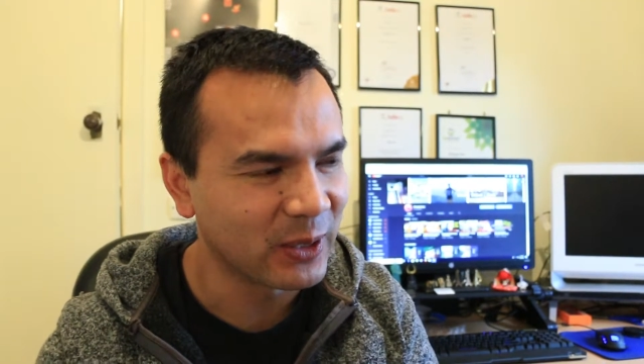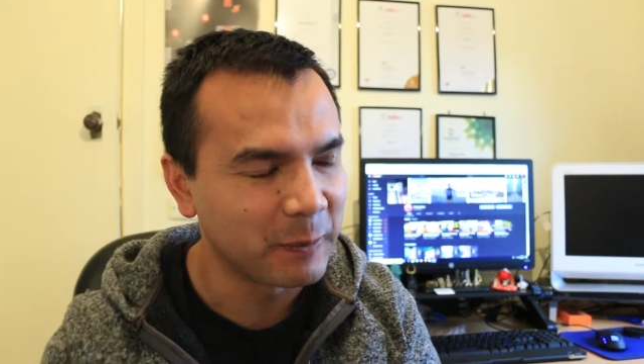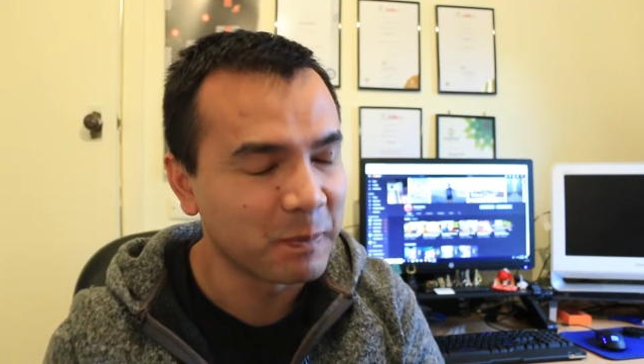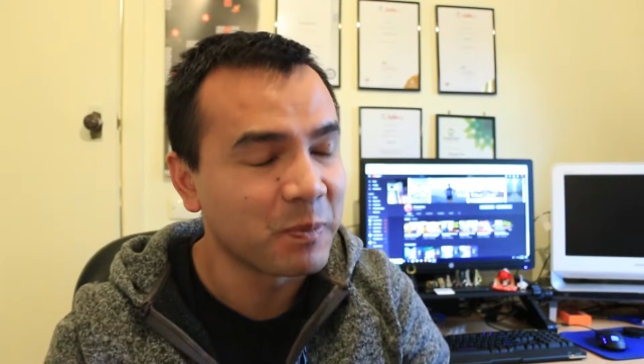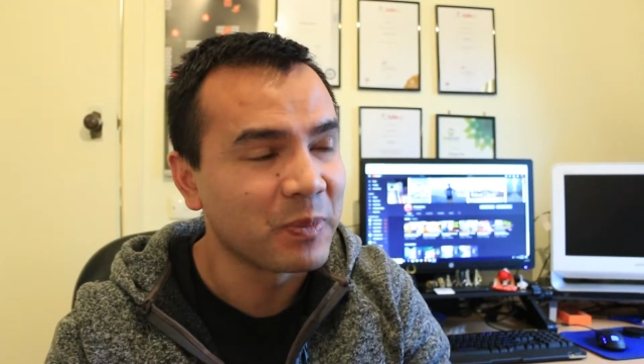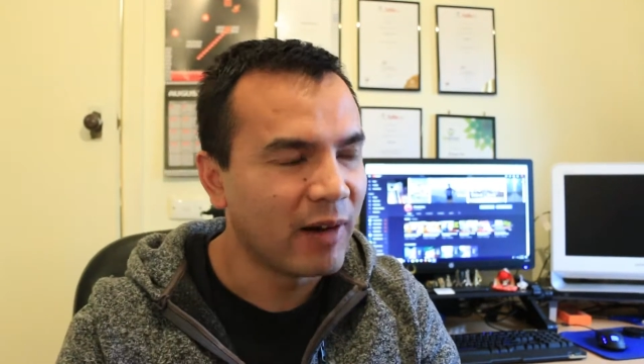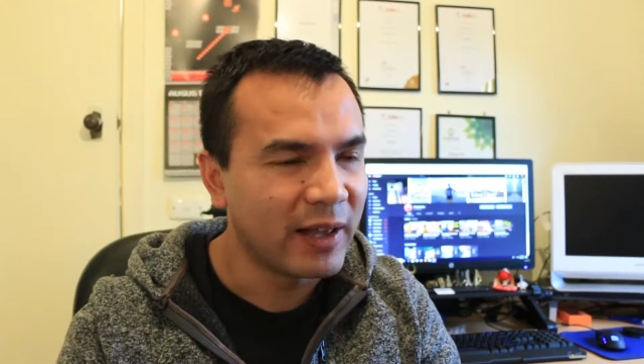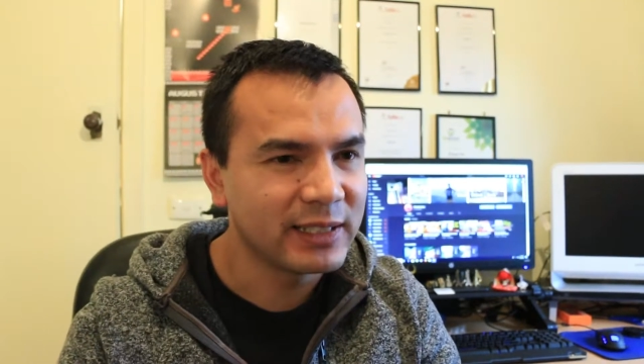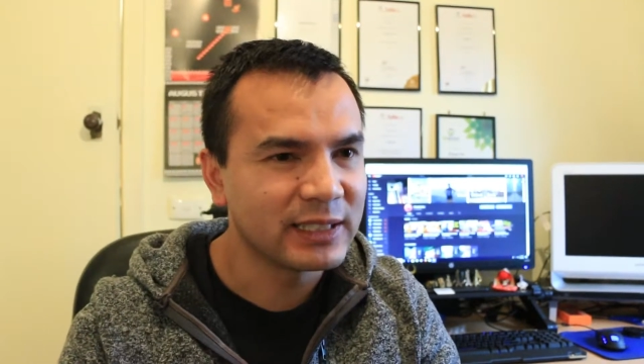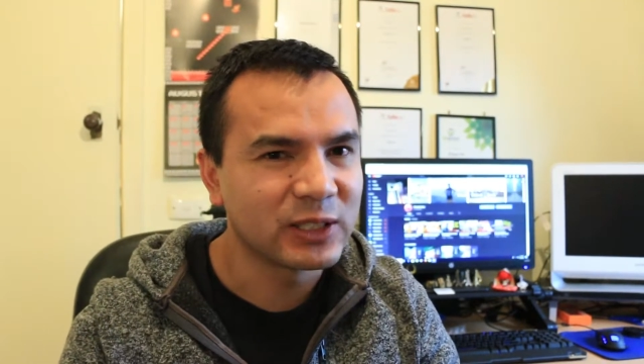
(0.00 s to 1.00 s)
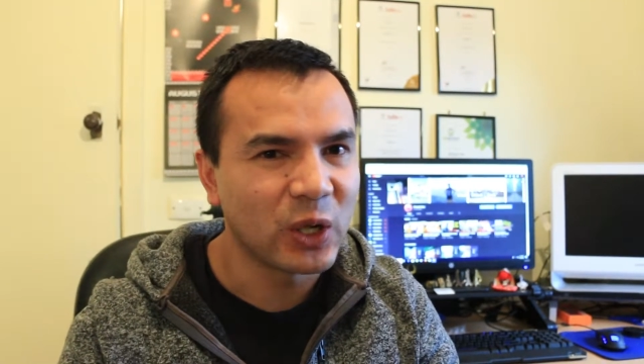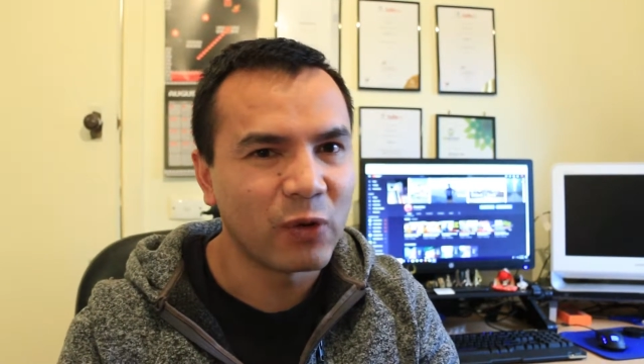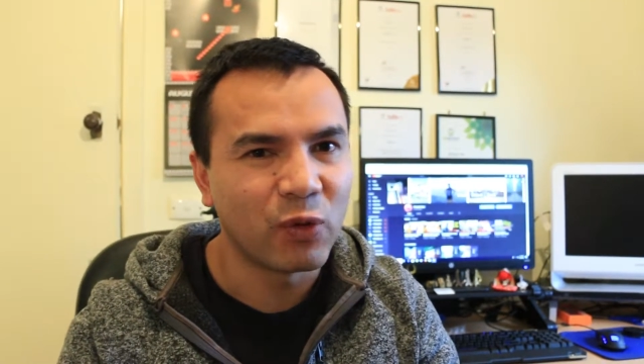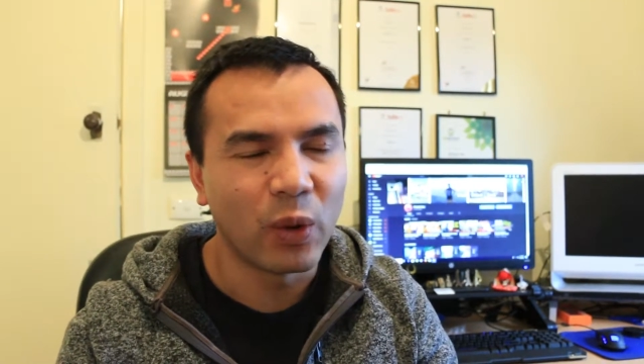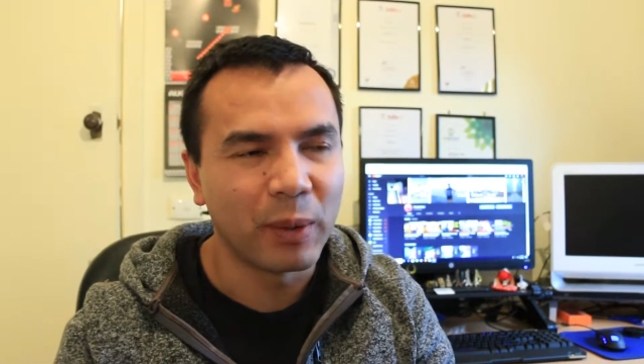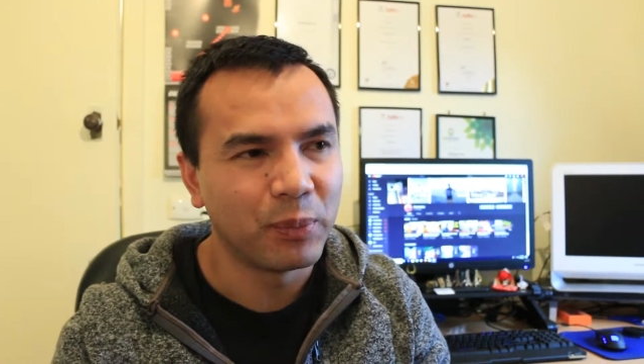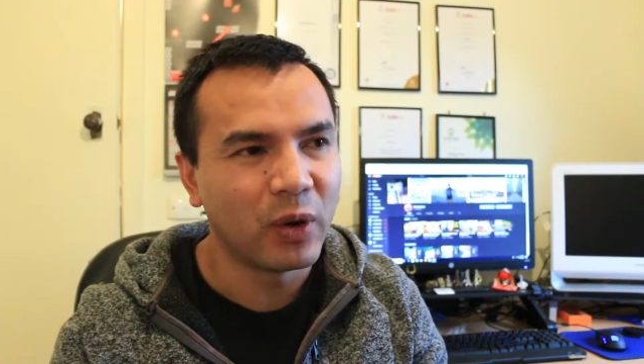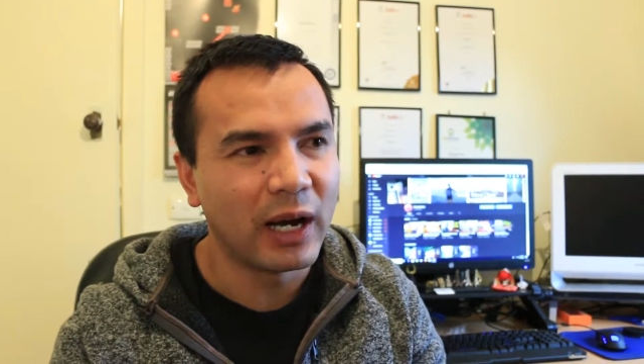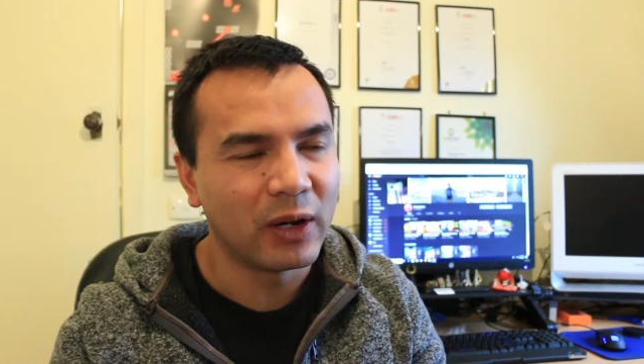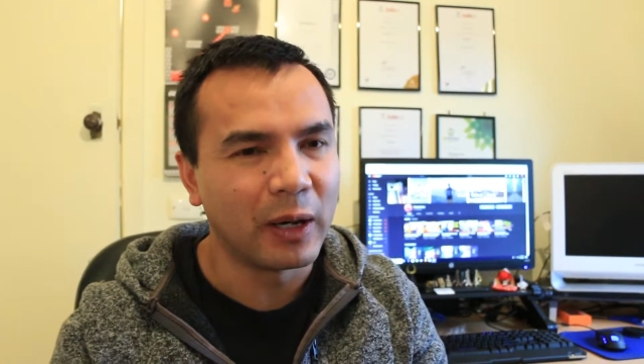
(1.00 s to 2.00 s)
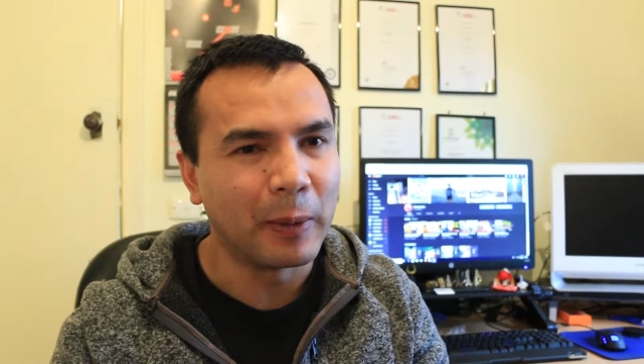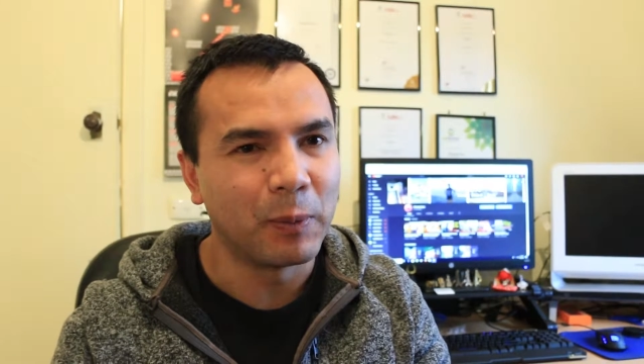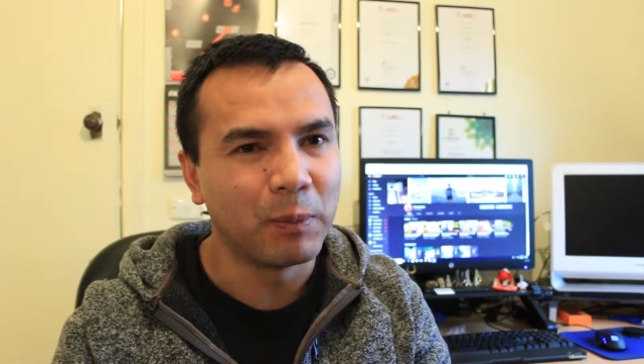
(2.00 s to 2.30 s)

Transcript: And rather than just going for one bite like